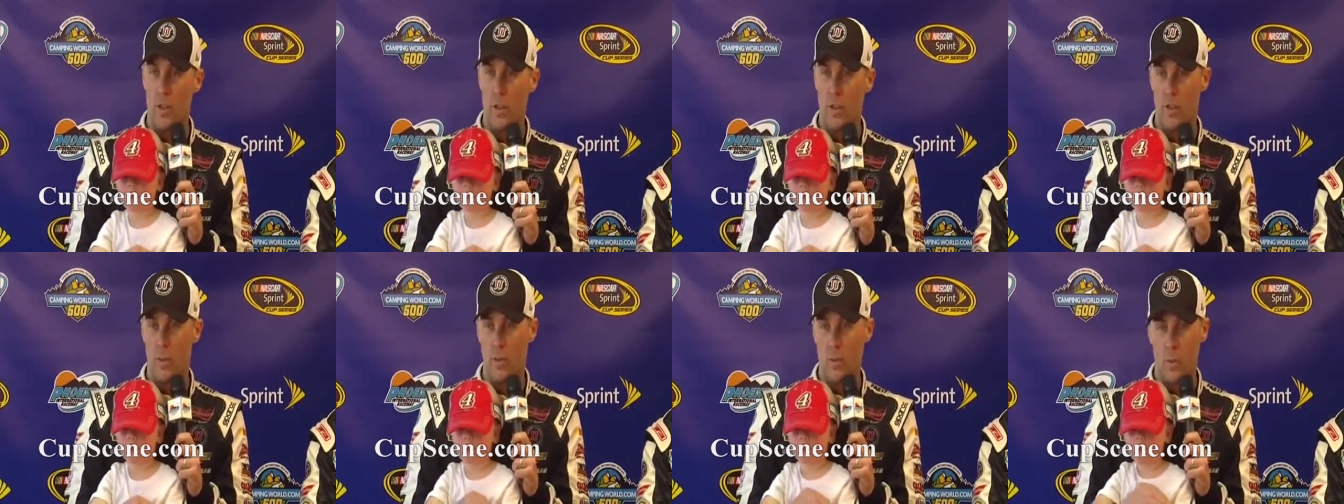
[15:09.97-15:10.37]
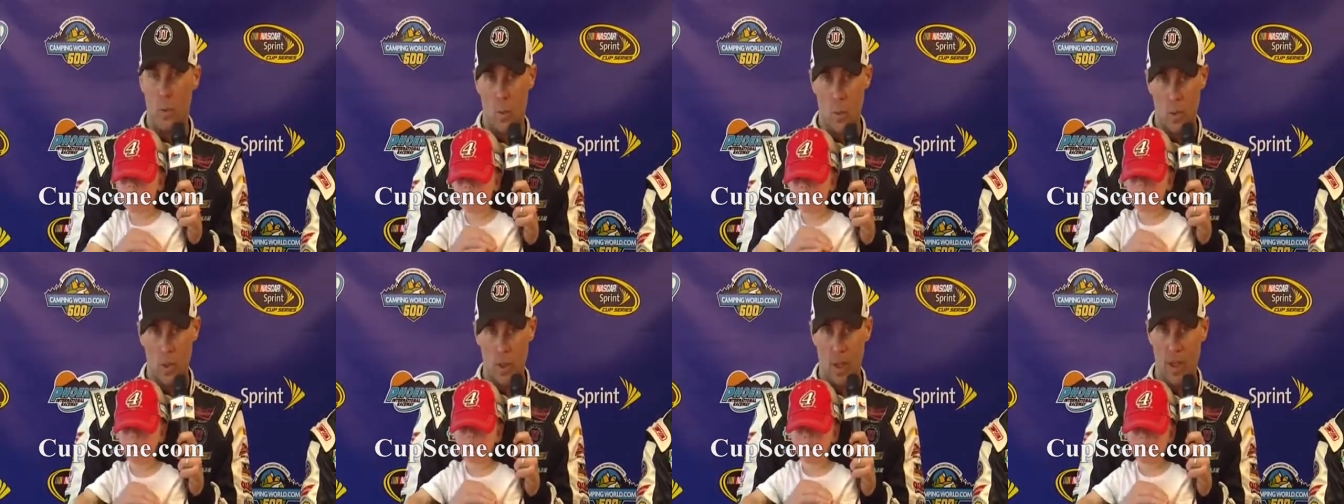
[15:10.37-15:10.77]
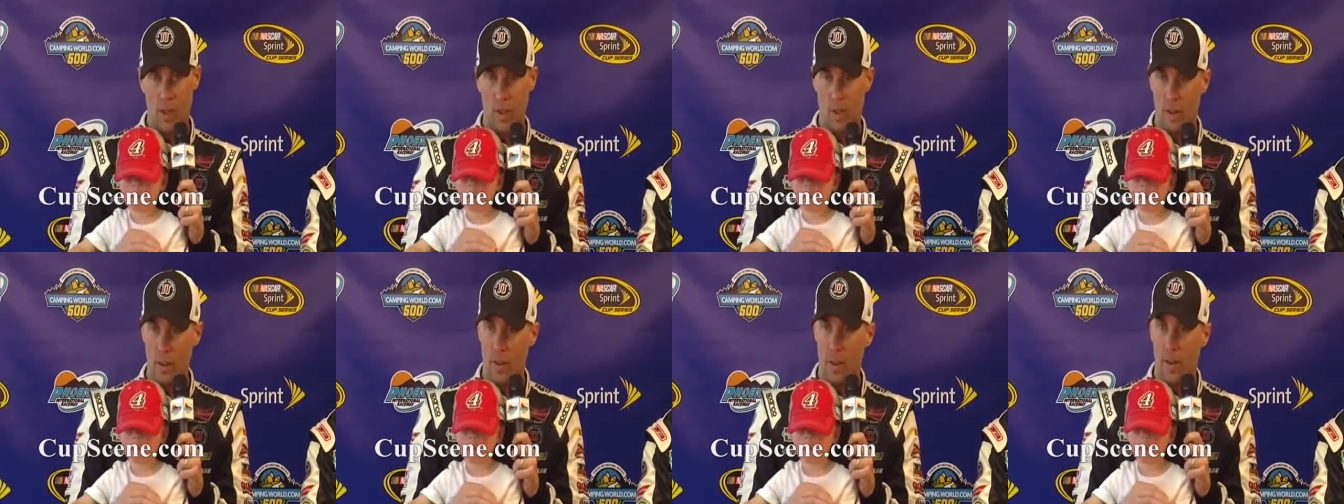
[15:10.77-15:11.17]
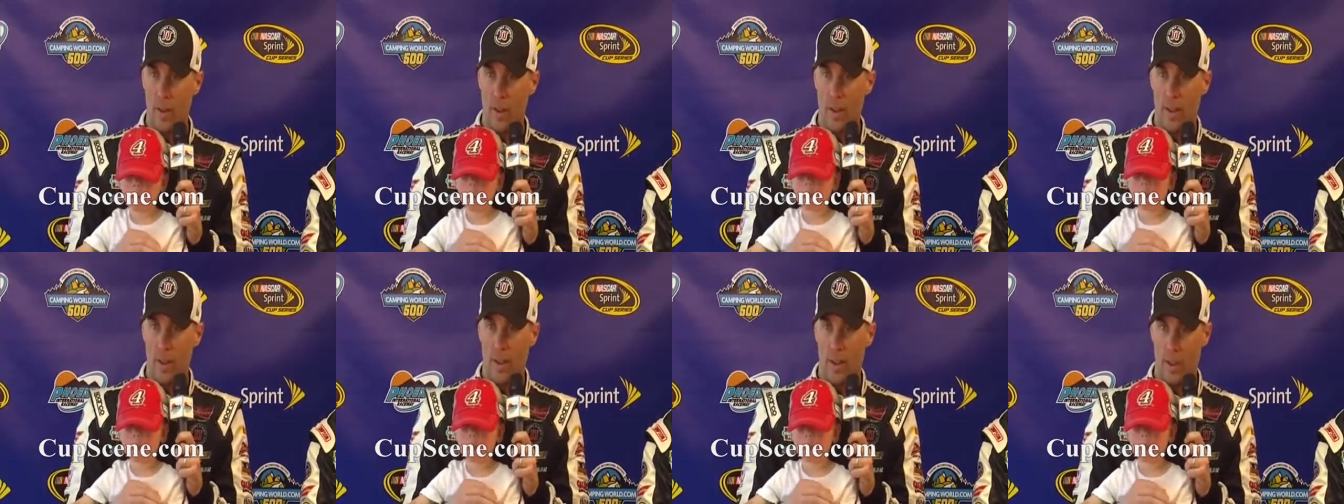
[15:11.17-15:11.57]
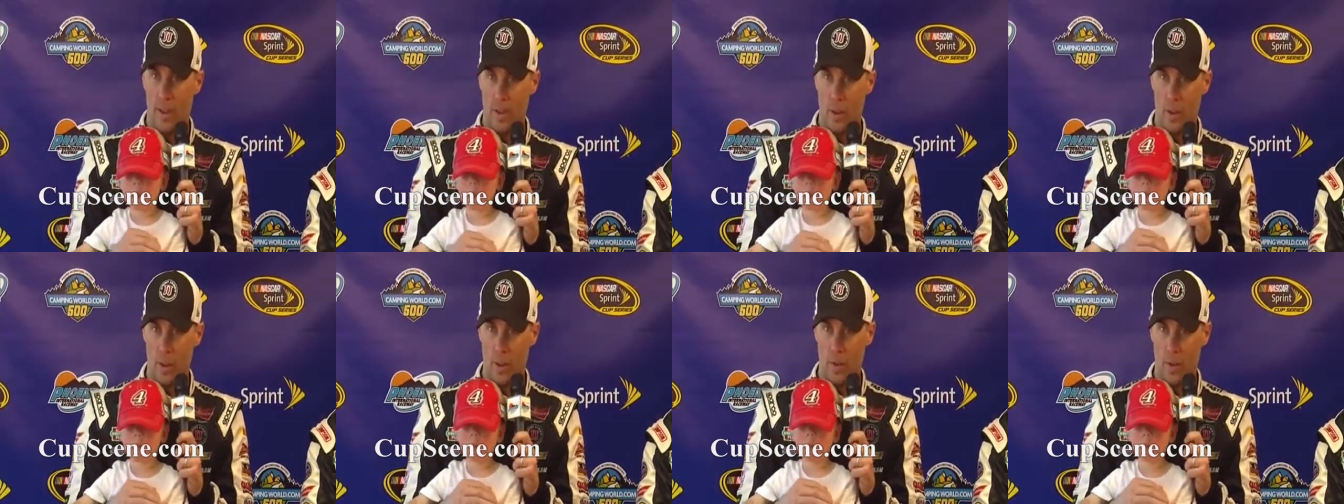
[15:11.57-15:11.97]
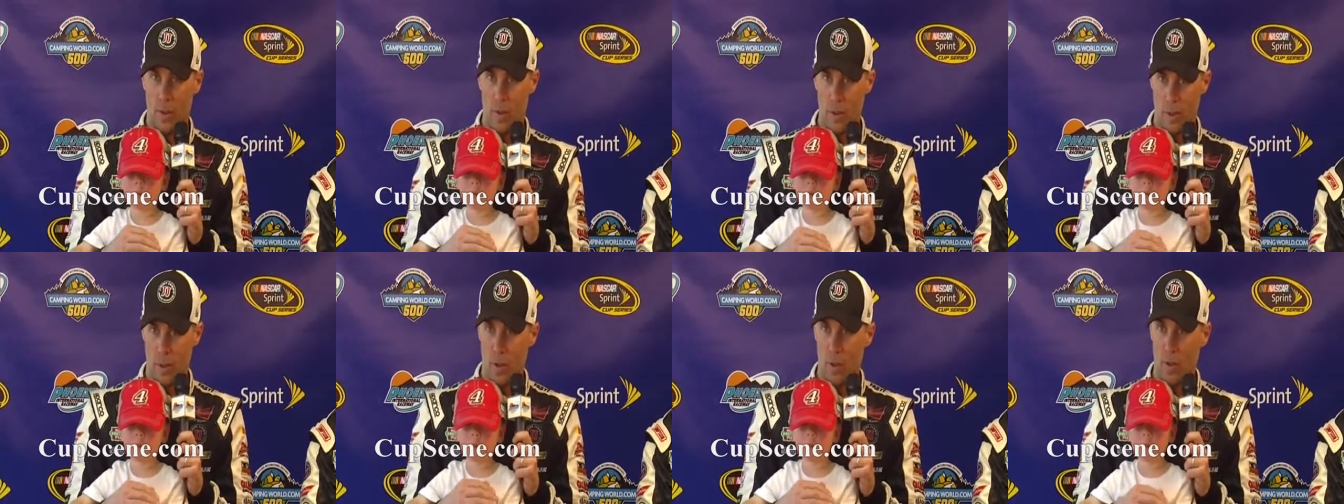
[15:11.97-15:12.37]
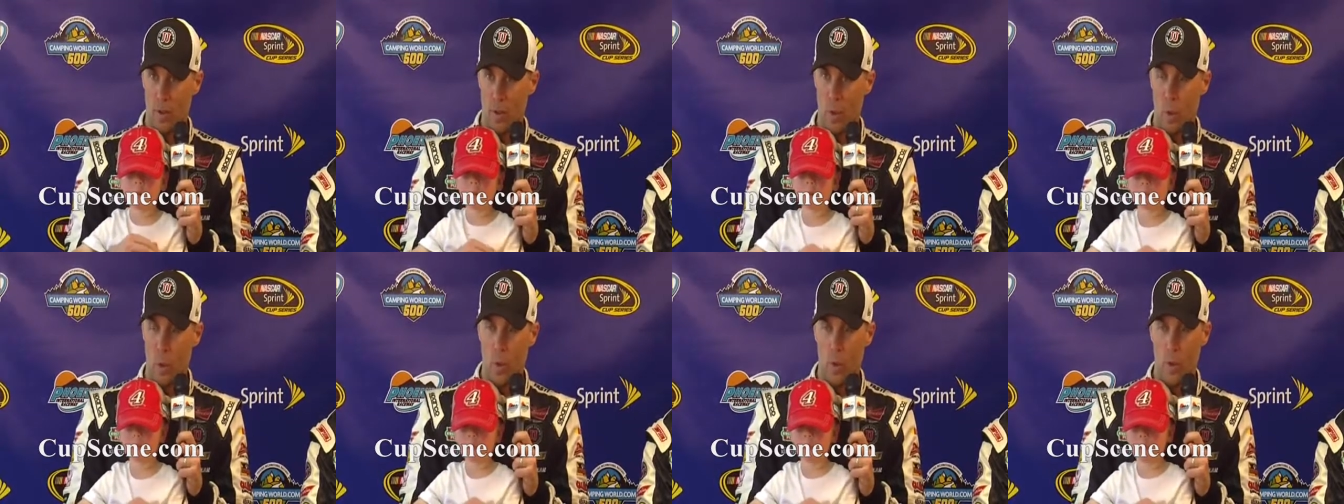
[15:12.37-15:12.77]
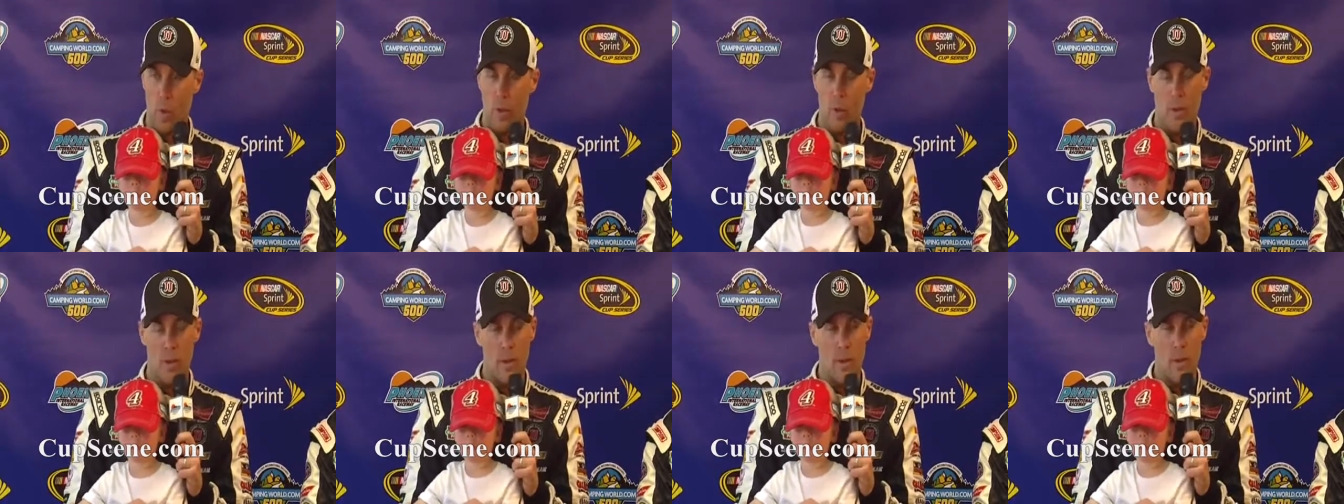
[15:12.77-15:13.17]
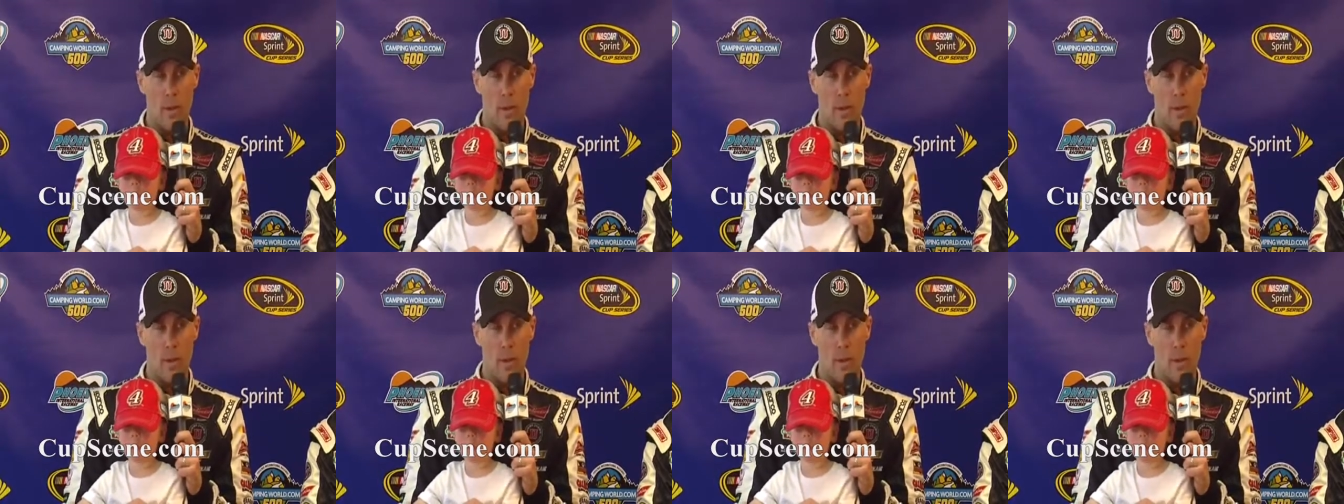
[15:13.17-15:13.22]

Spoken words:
You just, when you got to the exit of the center of the corner,